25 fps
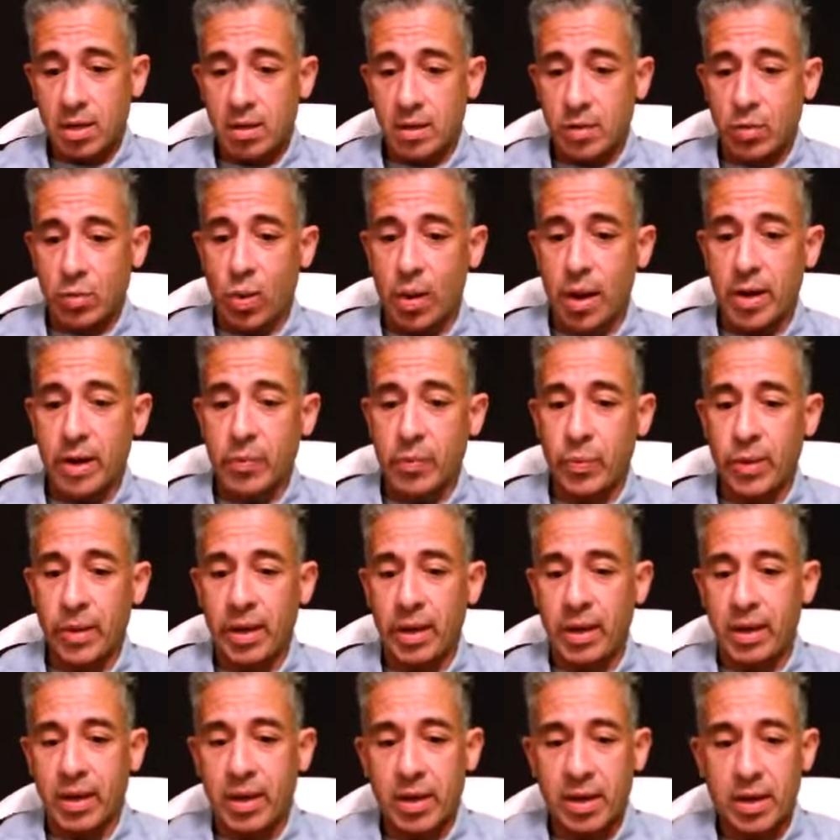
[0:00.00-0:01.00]
What do
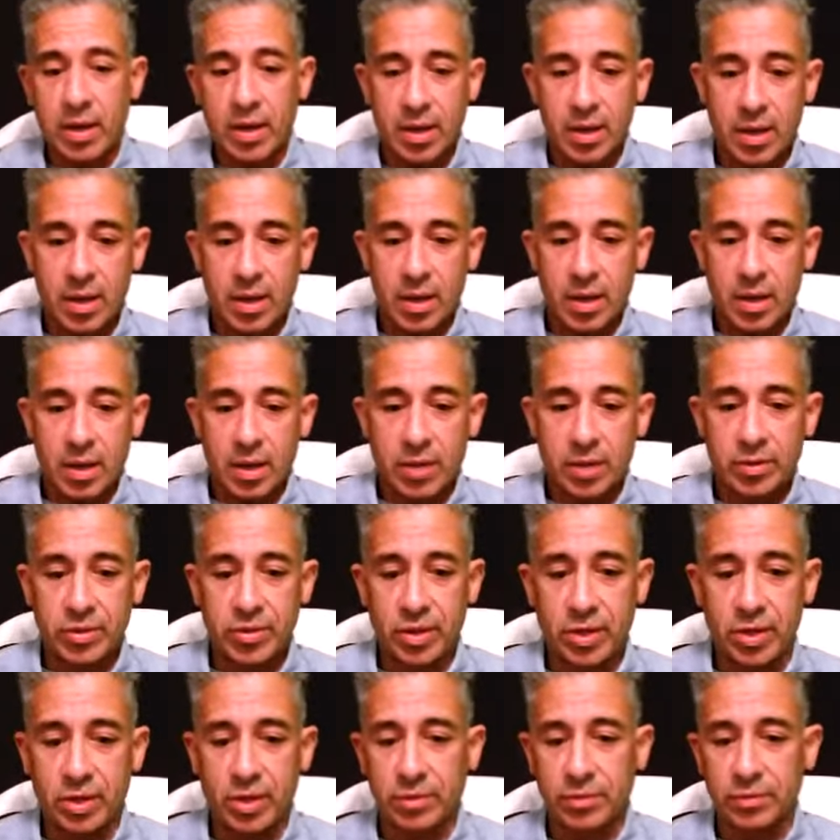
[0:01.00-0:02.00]
we
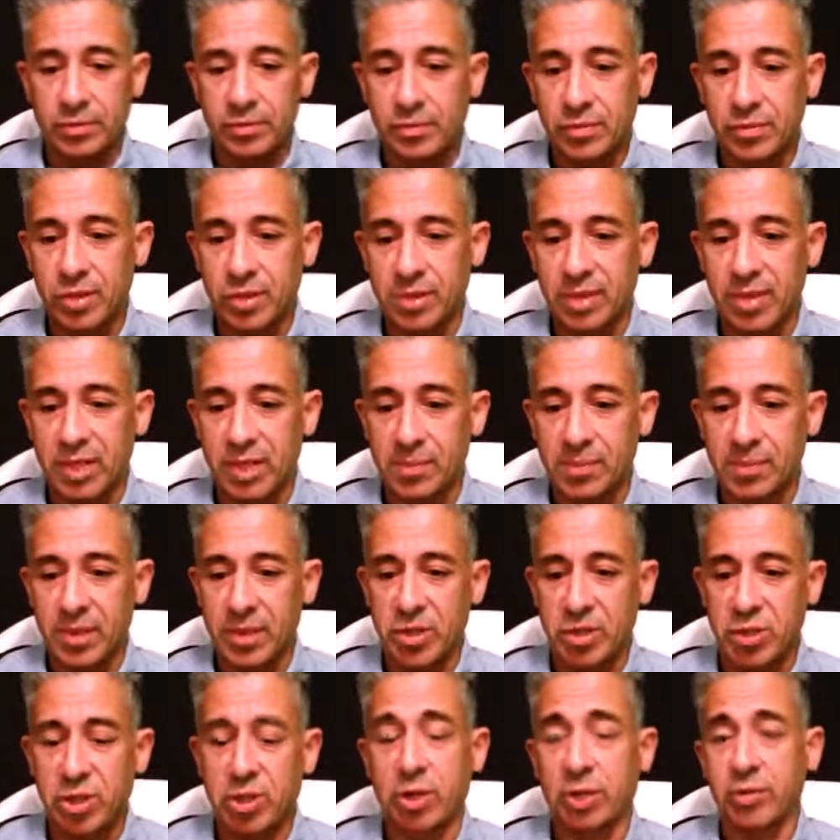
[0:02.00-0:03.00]
do to
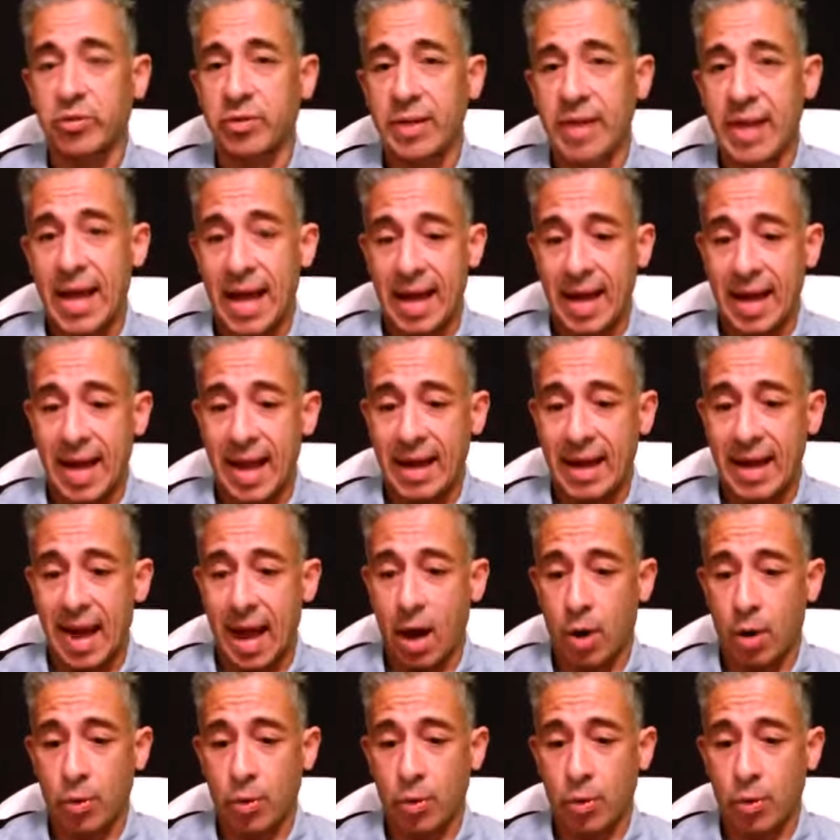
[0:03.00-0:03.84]
discipline children at, at our